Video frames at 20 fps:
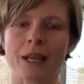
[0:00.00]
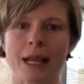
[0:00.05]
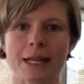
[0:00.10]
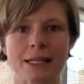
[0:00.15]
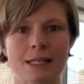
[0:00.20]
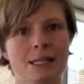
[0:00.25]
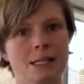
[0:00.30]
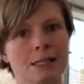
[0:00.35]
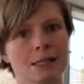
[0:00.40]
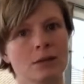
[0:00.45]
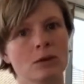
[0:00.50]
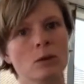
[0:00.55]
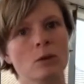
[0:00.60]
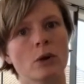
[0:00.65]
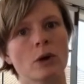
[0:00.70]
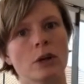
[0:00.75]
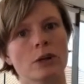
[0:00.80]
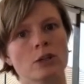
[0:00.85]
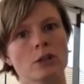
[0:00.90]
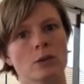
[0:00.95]
and still
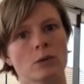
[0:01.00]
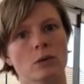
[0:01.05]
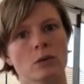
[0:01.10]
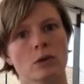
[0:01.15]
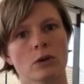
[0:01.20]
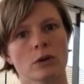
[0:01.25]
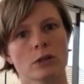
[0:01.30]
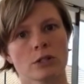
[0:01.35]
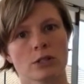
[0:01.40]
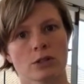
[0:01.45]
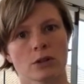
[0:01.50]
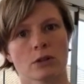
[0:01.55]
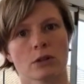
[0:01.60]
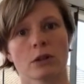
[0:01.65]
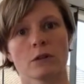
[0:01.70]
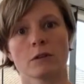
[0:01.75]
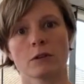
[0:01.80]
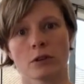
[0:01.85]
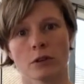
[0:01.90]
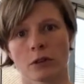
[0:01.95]
work towards
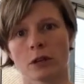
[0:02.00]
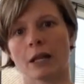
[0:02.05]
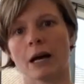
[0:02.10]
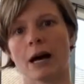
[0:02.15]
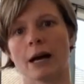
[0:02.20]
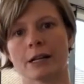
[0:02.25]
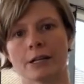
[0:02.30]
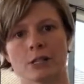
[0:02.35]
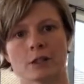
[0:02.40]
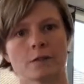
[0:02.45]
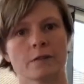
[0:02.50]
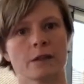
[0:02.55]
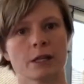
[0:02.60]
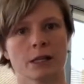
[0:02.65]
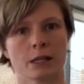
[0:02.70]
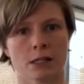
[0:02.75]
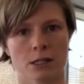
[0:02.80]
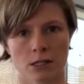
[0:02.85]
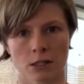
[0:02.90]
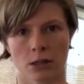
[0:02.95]
your larger
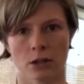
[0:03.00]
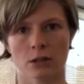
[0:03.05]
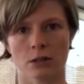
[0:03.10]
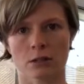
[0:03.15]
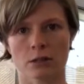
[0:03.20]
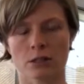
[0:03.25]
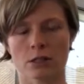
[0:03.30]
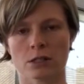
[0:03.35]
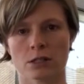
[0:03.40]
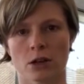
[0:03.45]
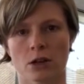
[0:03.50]
fitness goals.